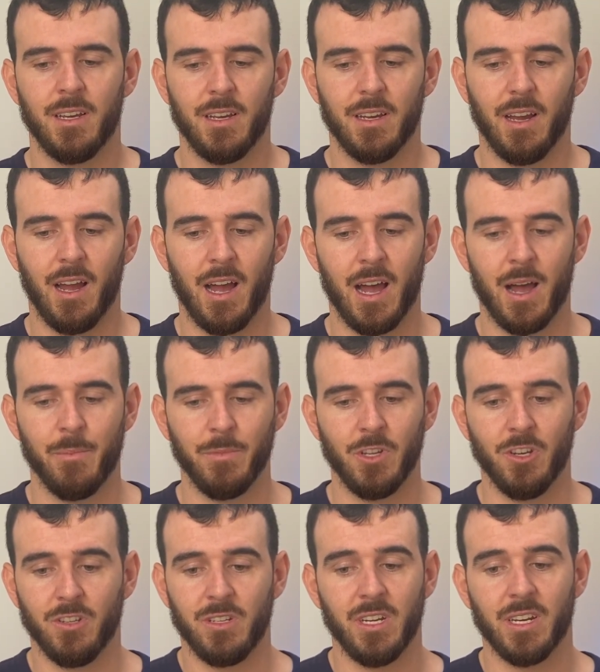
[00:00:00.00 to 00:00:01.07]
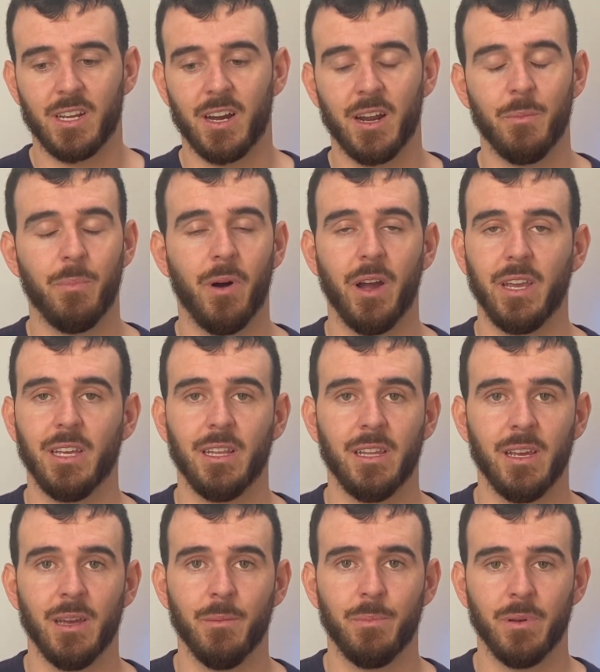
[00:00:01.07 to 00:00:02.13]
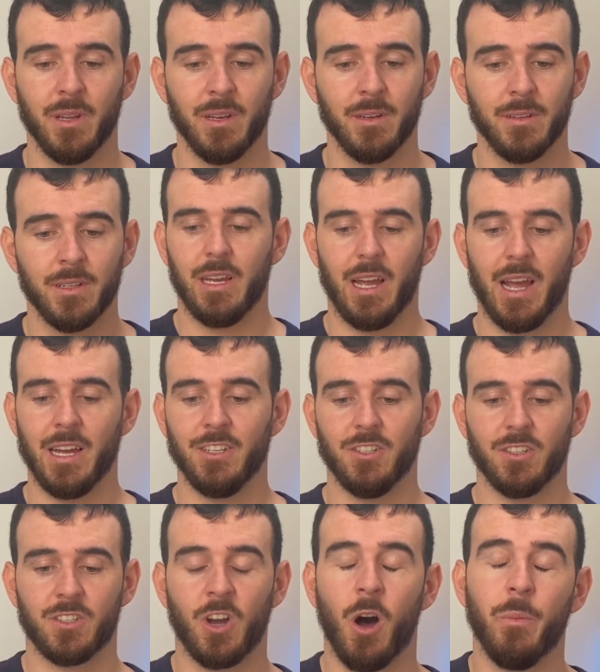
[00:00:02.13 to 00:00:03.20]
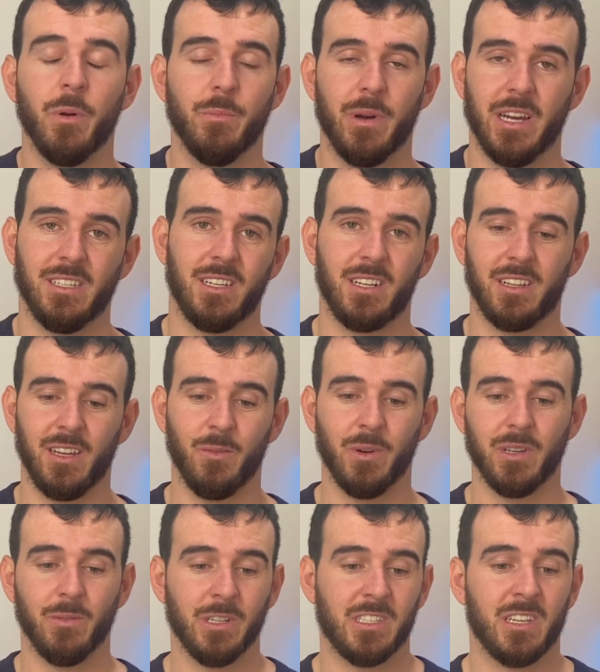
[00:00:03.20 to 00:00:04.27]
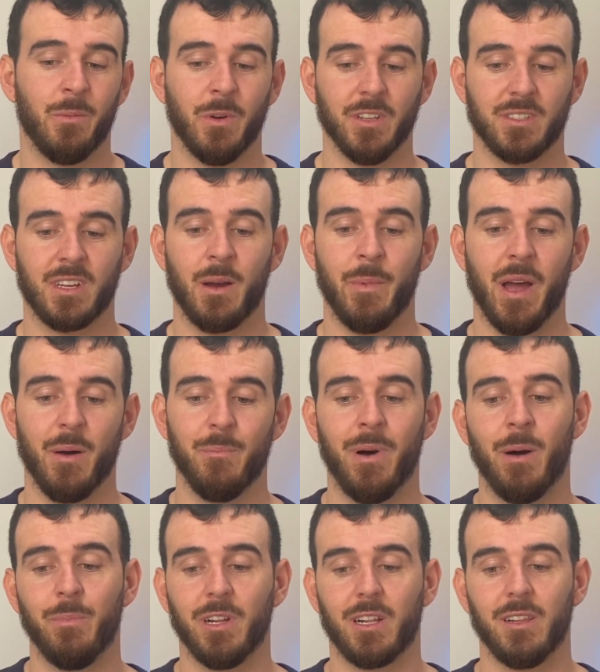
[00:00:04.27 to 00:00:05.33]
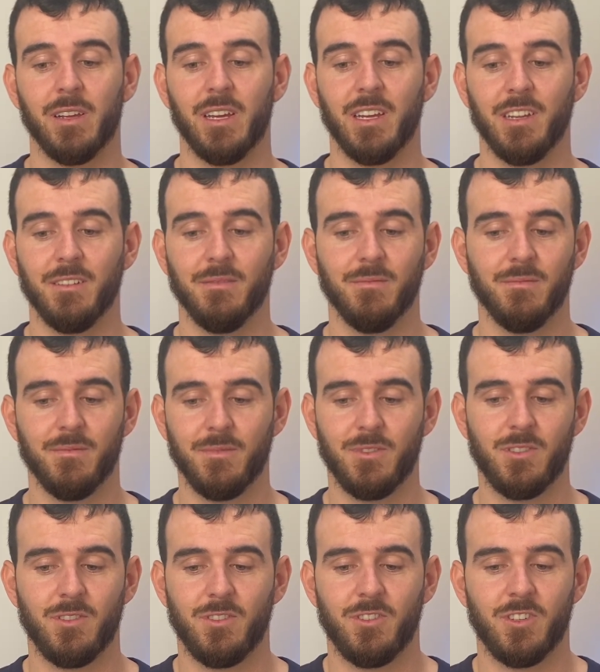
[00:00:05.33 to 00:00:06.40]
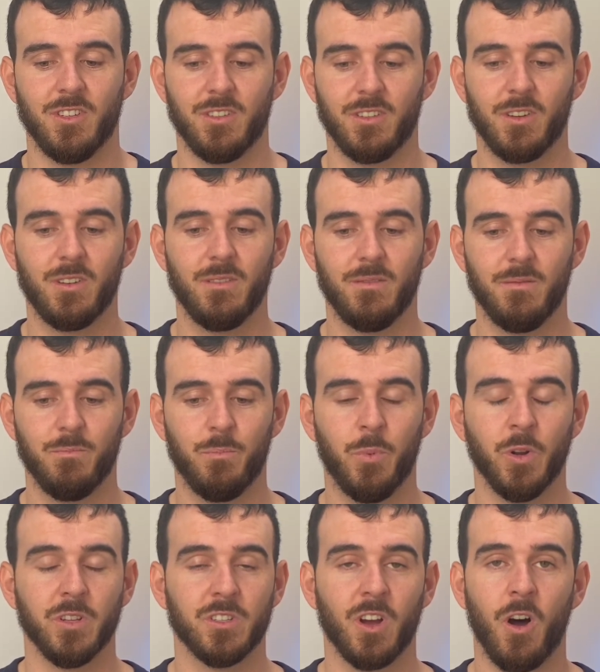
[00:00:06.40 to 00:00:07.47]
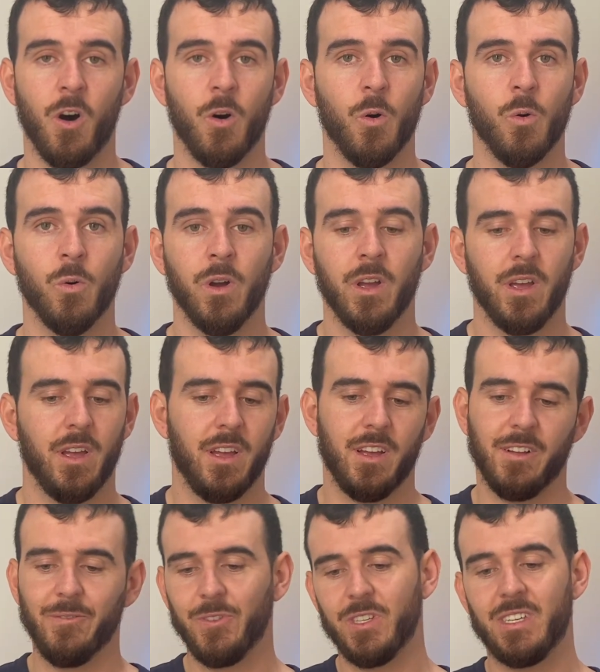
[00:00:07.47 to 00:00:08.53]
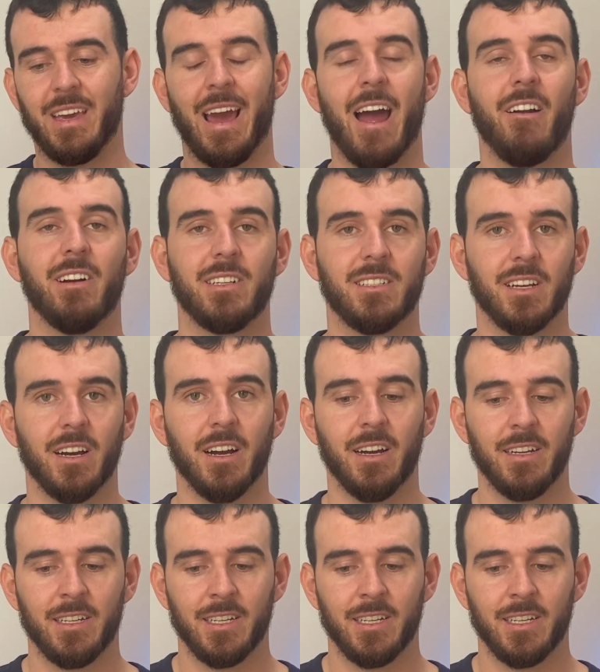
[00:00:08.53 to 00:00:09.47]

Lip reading: You just need to kind of bite your lip and just cop it, basically, when someone's come out and publicly just put his whole character